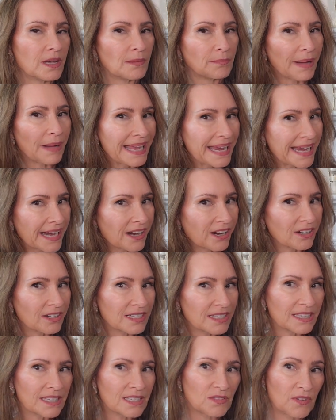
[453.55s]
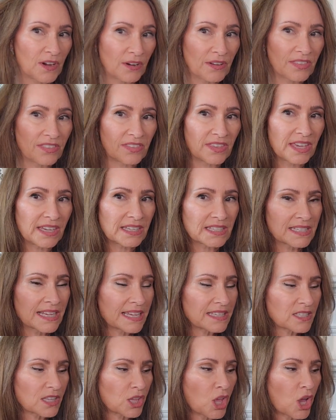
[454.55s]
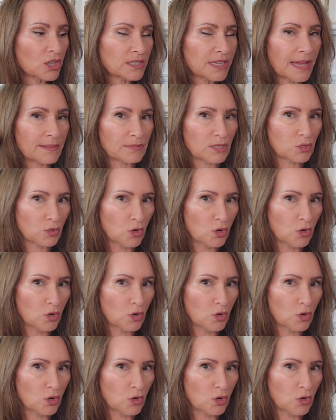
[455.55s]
My hair is very thick. It takes a long time to